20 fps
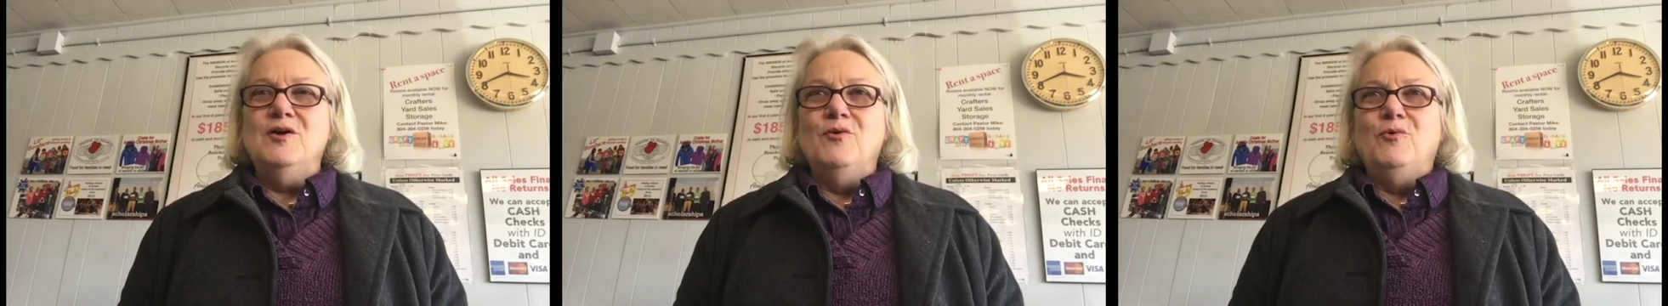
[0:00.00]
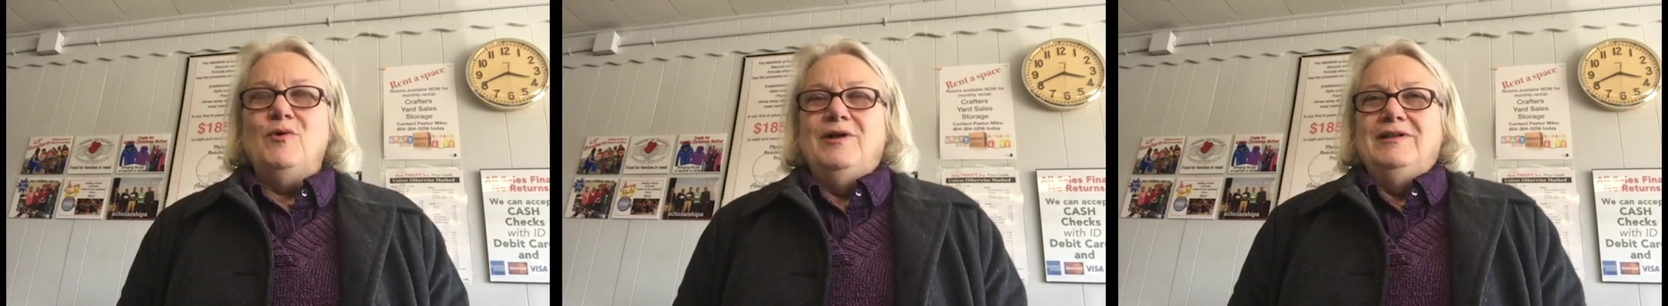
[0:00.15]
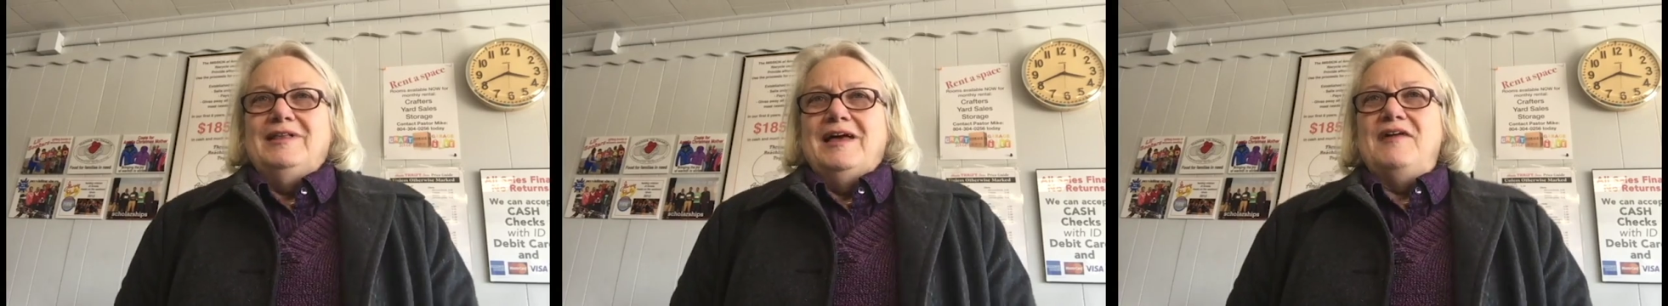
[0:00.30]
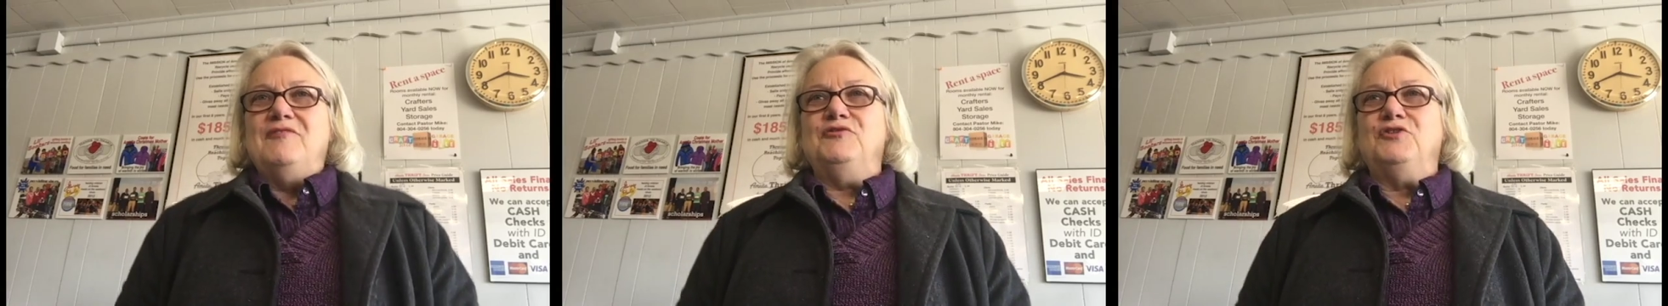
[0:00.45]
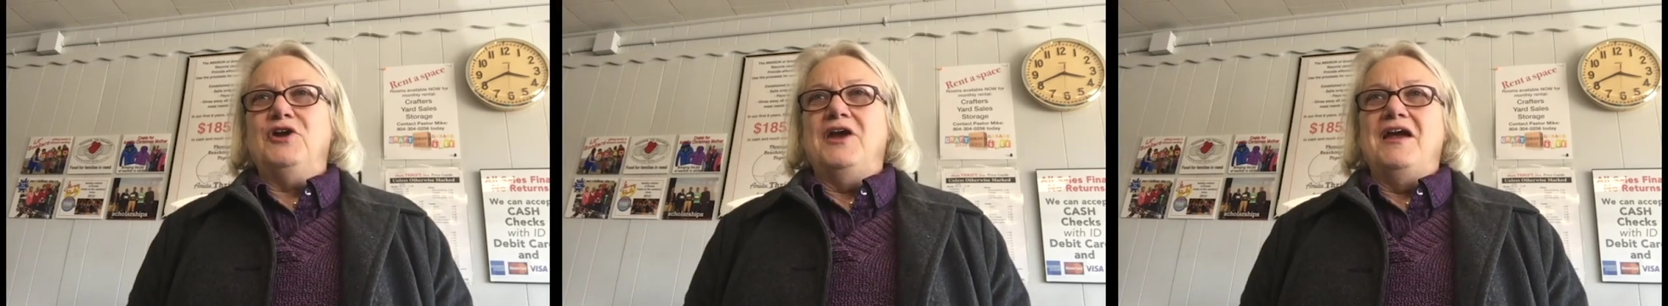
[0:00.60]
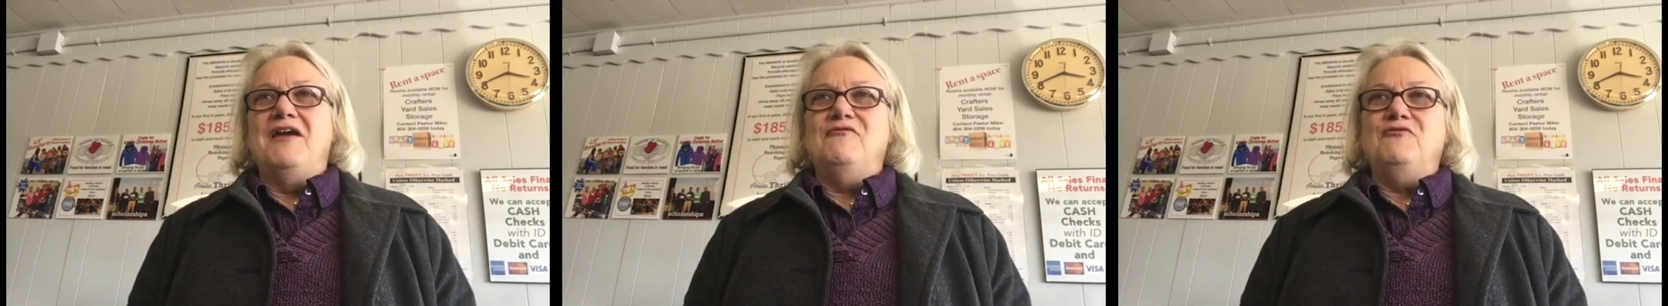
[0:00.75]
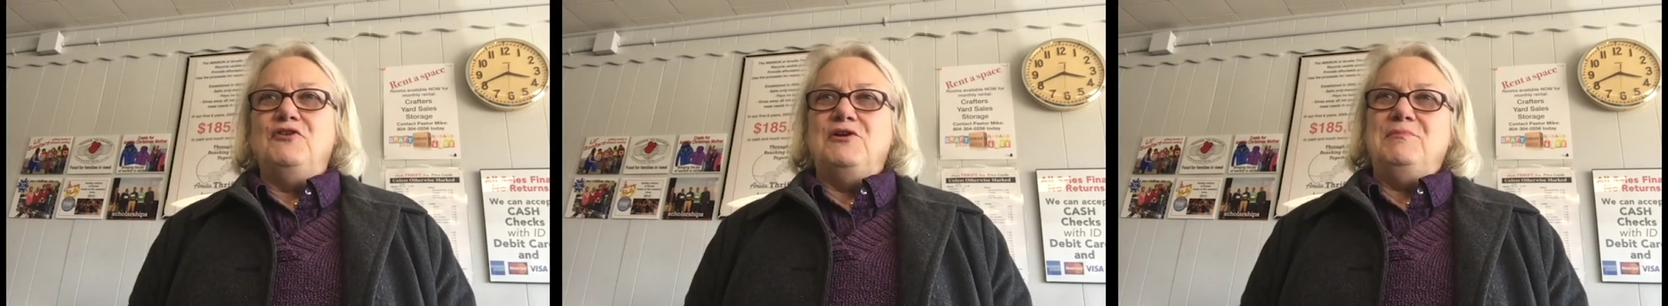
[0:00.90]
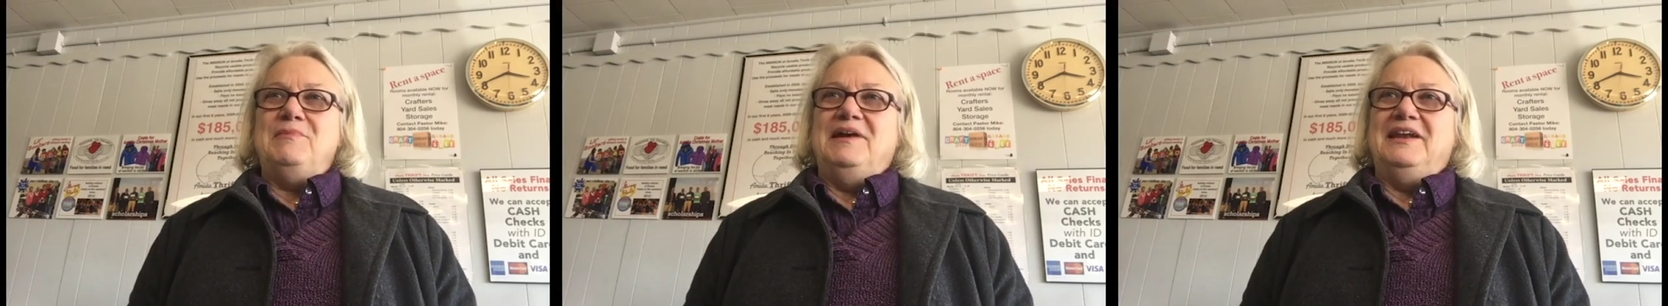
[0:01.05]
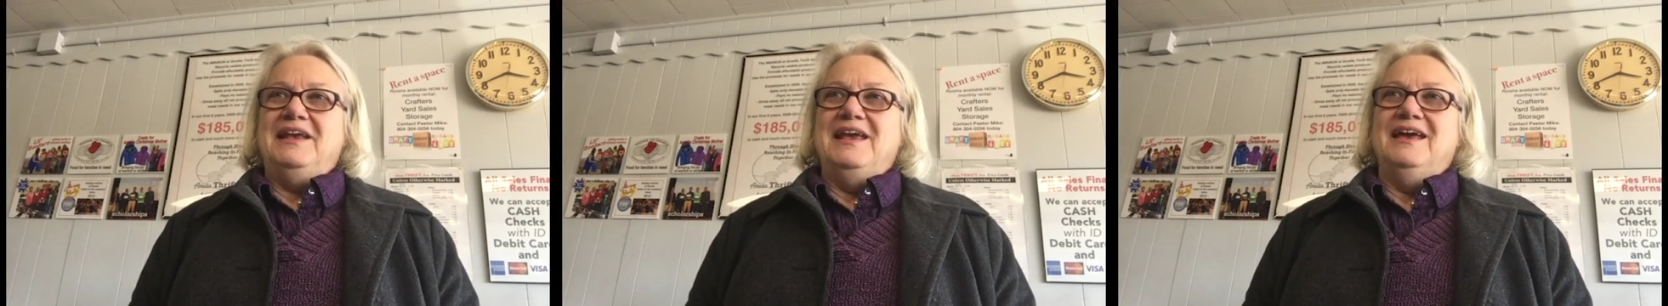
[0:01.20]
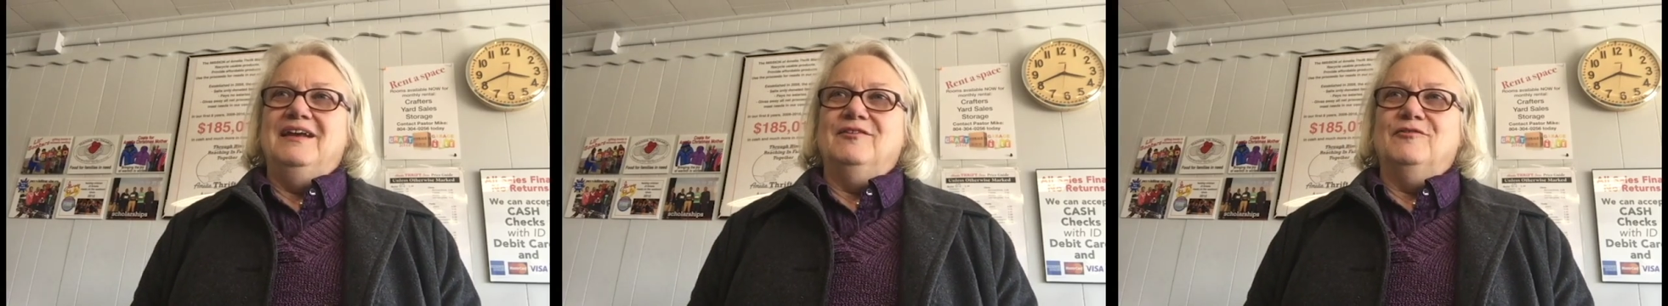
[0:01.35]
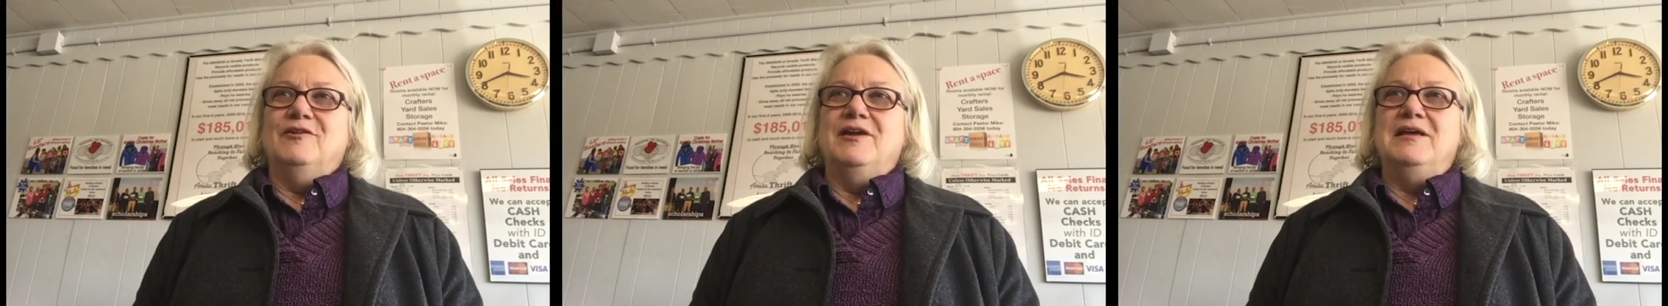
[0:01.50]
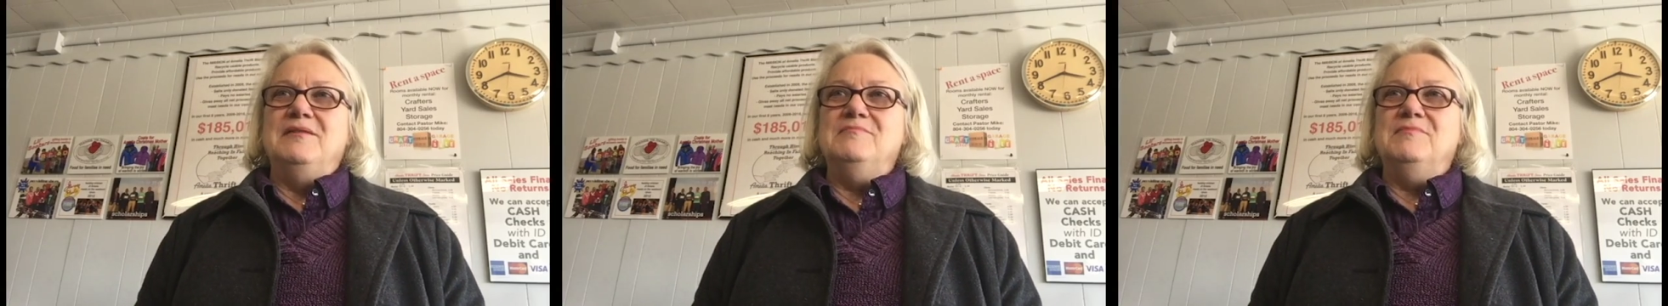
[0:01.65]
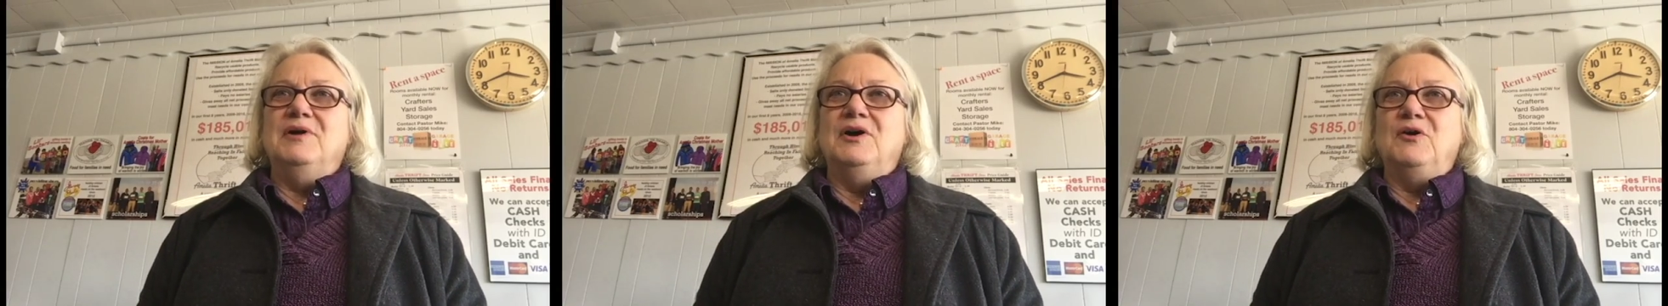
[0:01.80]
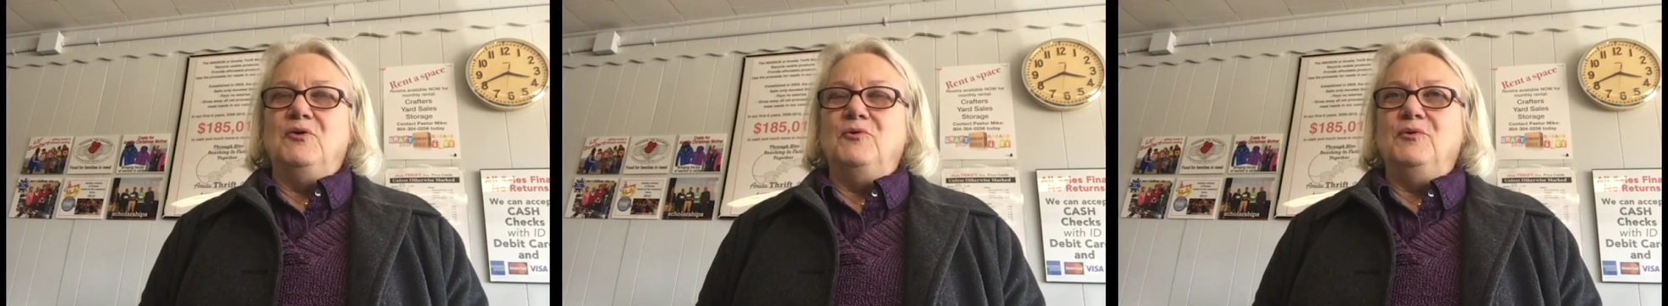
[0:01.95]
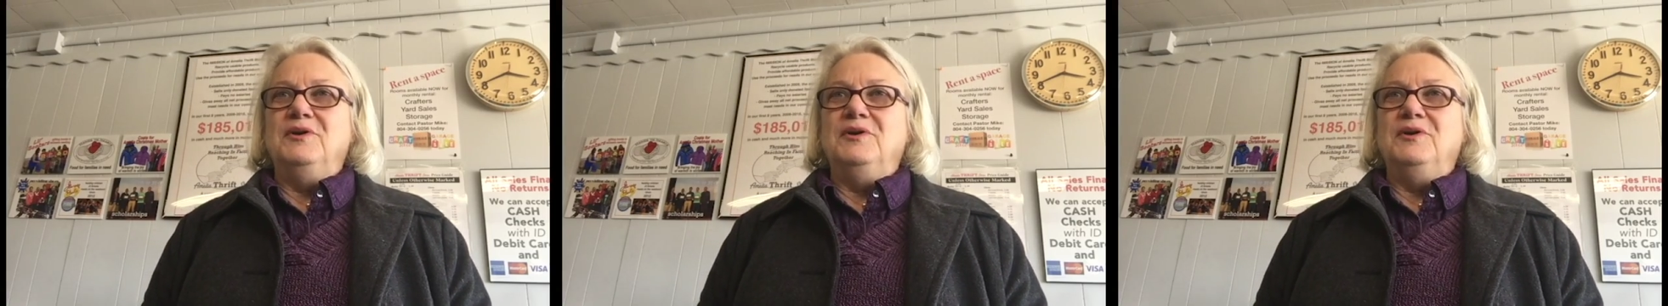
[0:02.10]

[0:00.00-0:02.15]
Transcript: Well, after everybody had a rainbow,